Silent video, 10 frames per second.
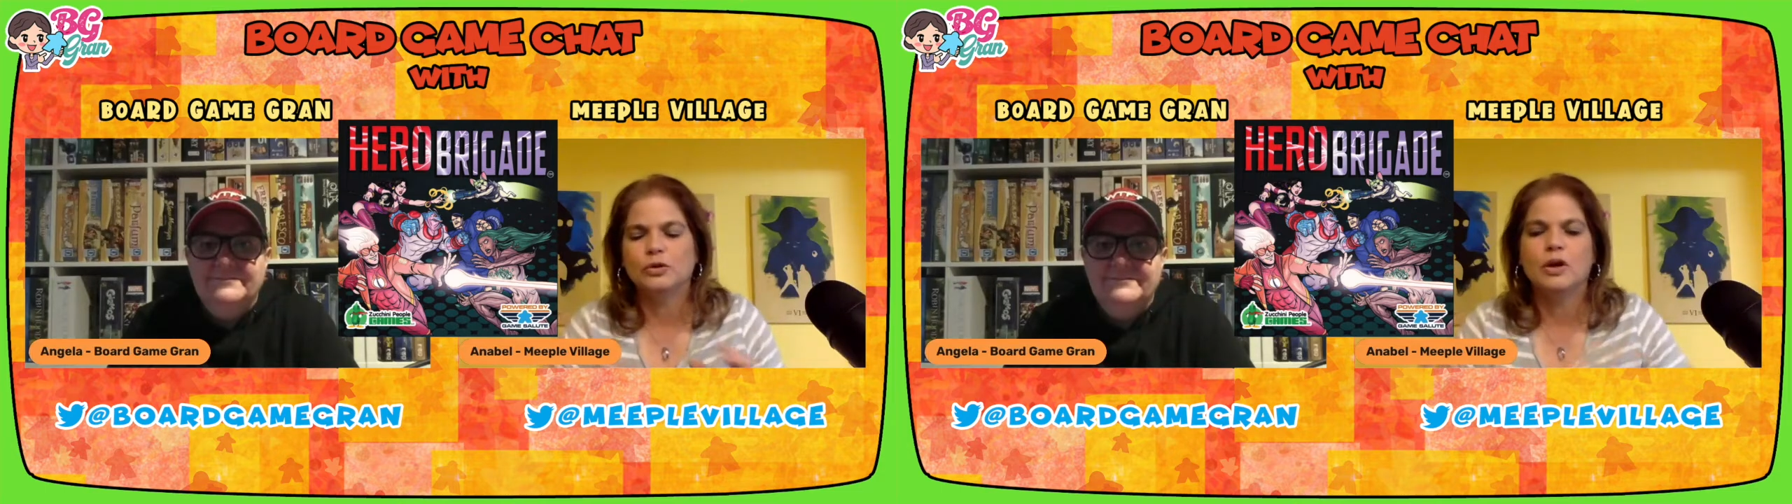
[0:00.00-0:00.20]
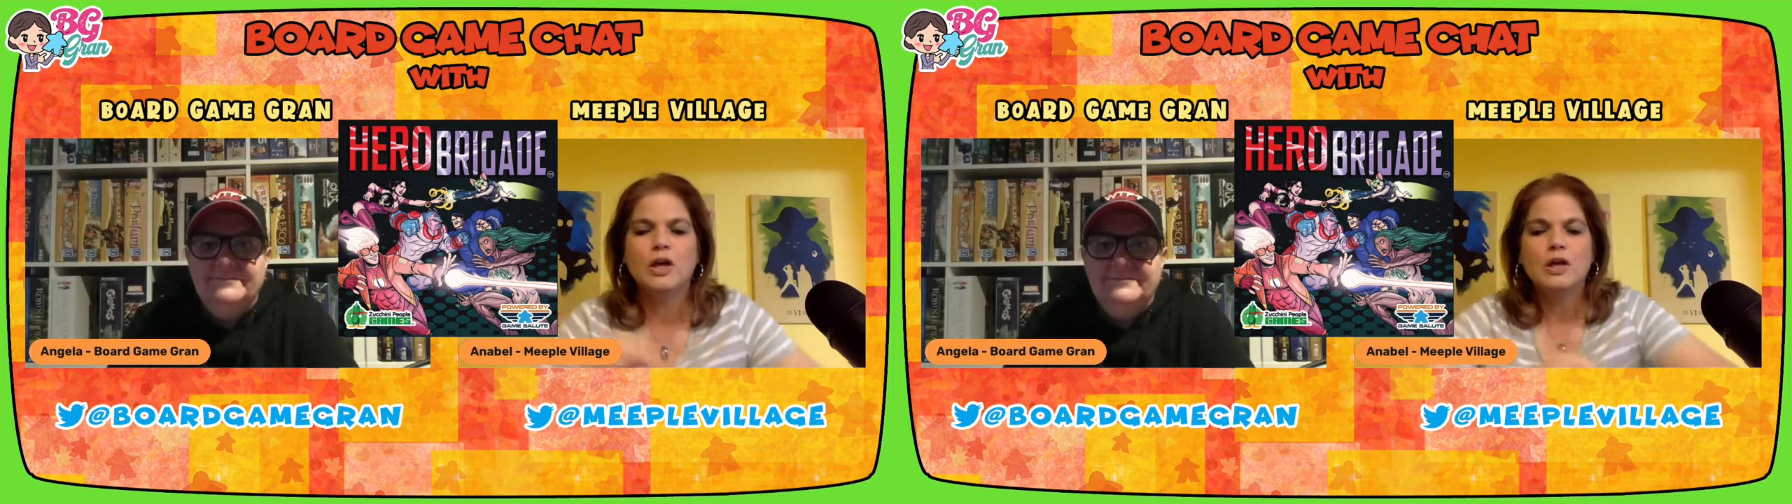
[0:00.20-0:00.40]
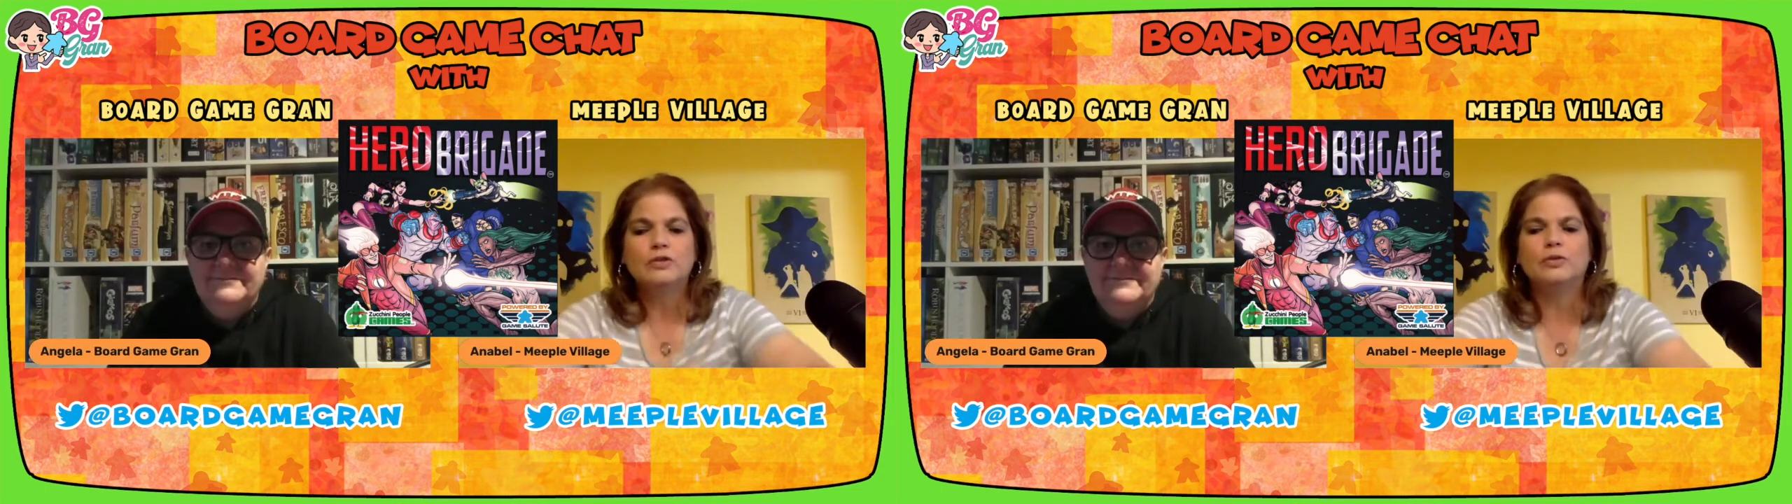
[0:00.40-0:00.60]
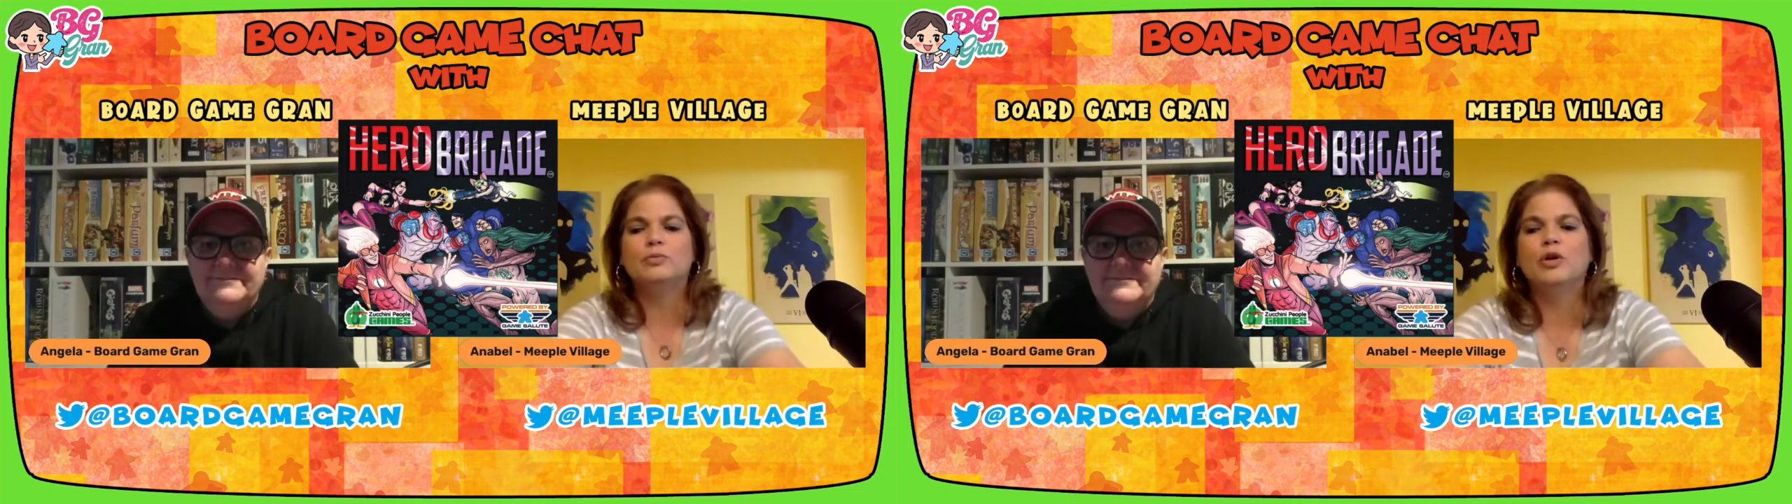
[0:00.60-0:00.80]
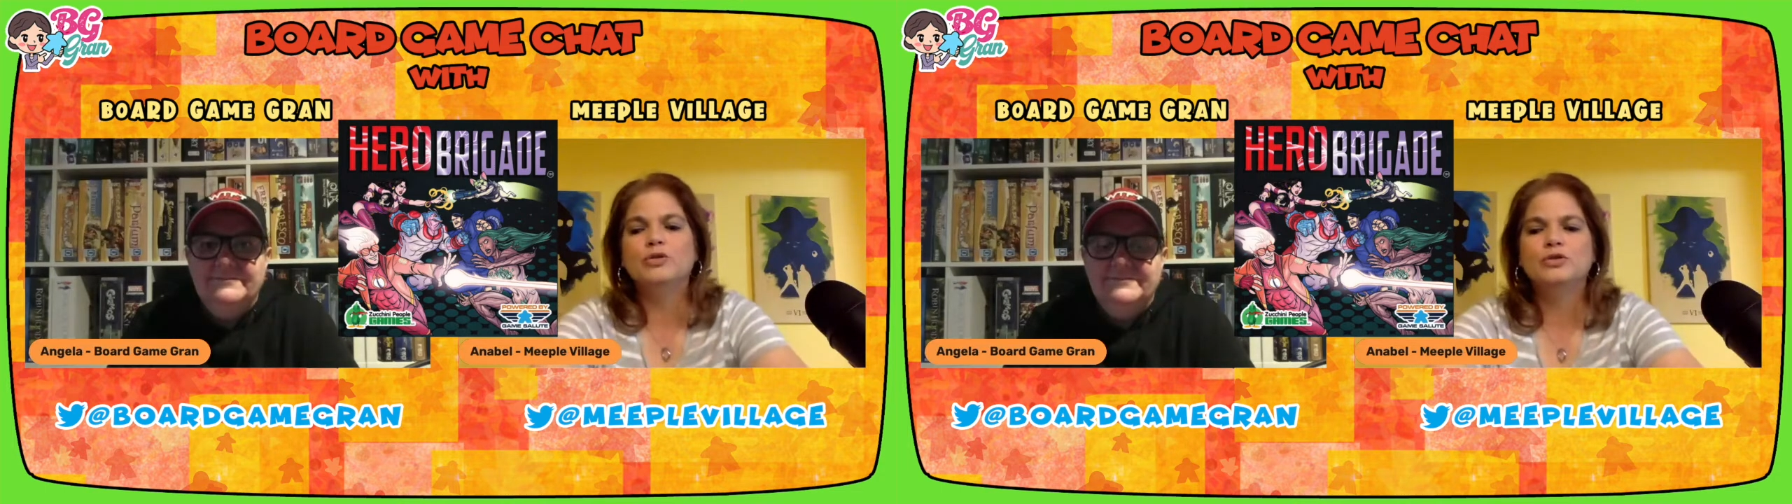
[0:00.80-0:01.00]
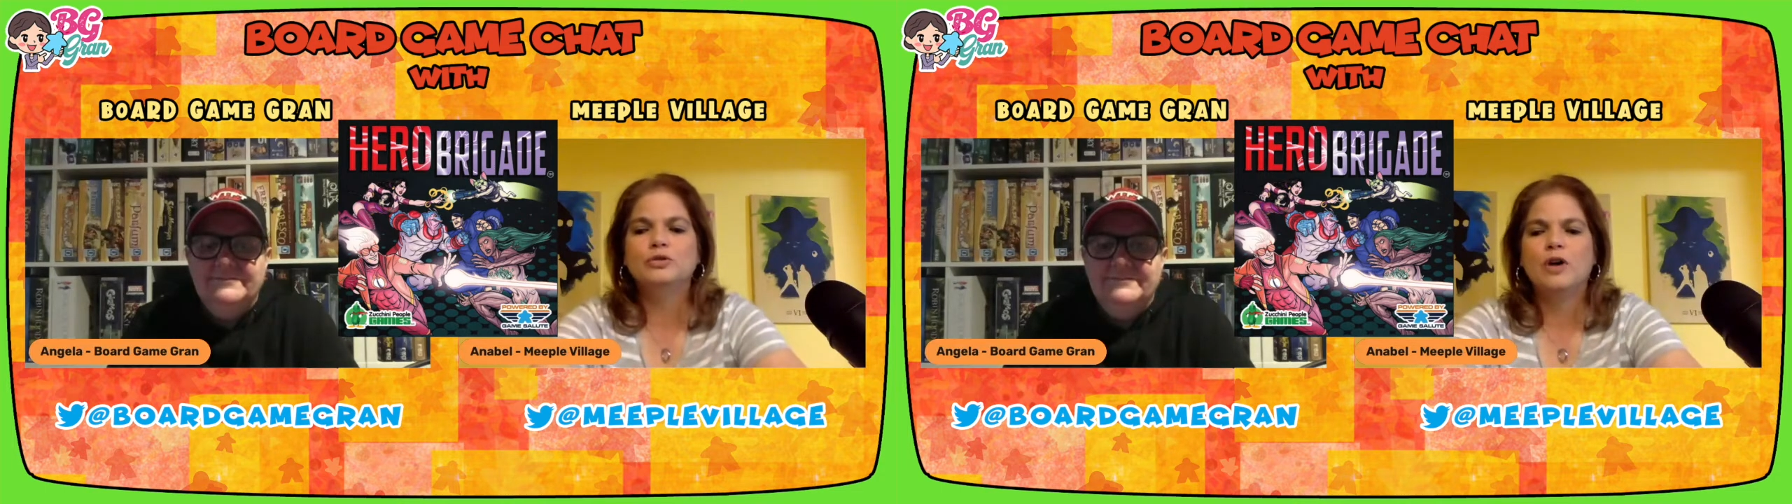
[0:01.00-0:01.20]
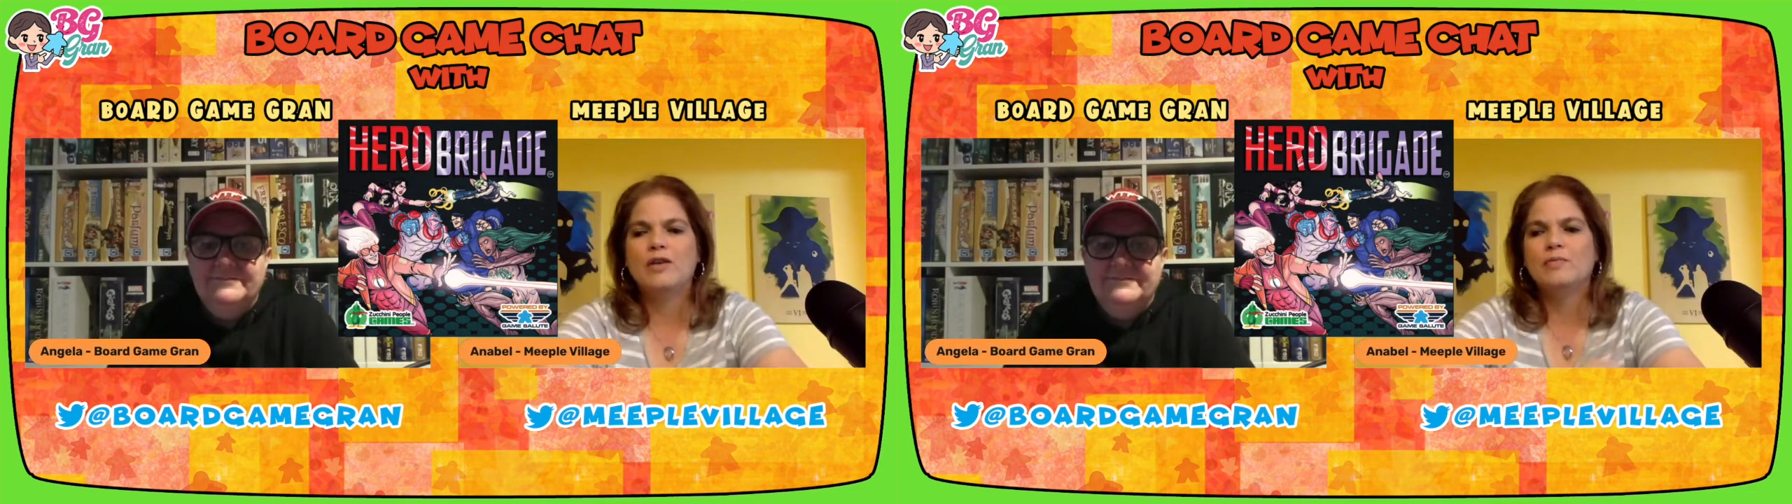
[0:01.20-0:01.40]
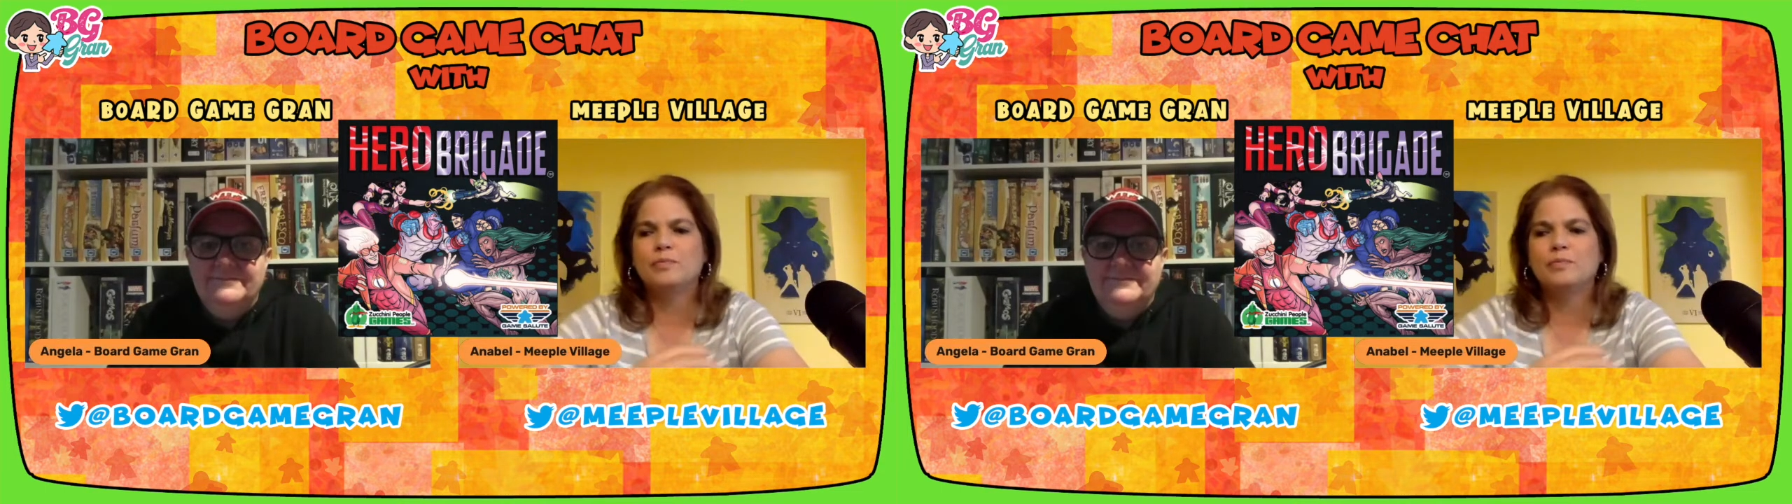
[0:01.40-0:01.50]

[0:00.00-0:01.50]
So those two